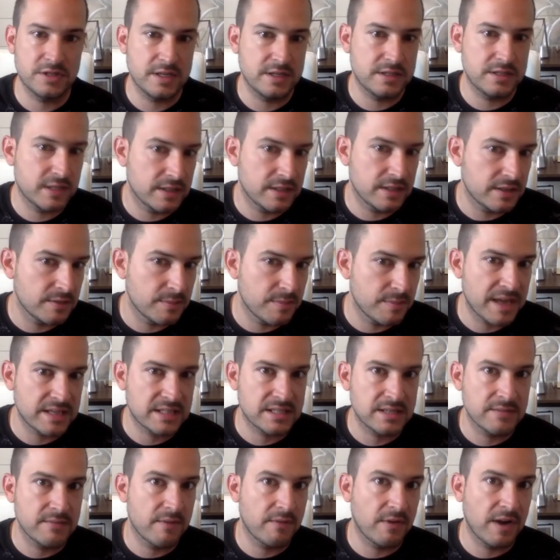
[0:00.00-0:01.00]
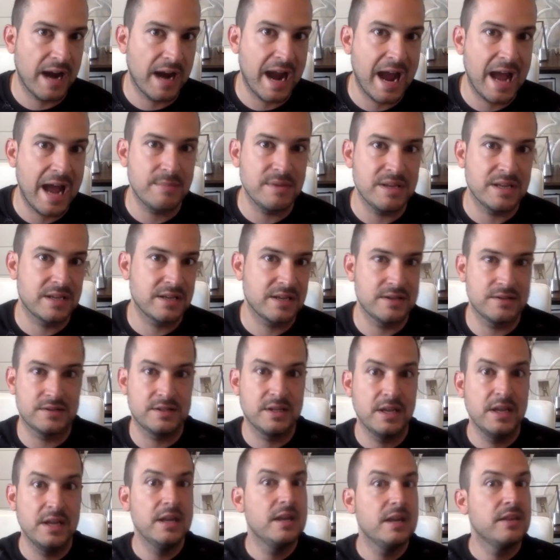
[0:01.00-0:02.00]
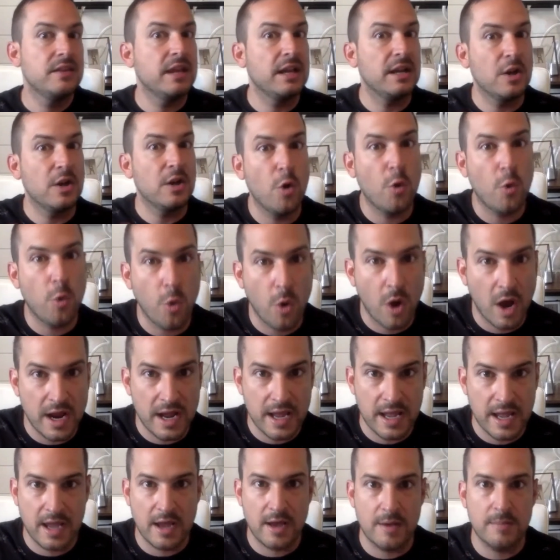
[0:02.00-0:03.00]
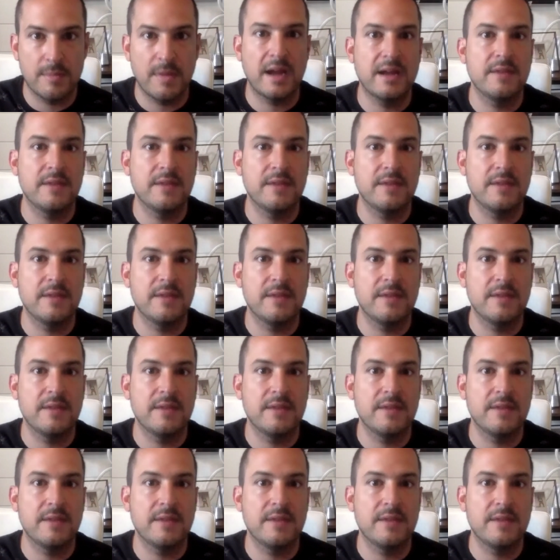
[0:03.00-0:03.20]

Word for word: they said the best they've ever had because they know who I am.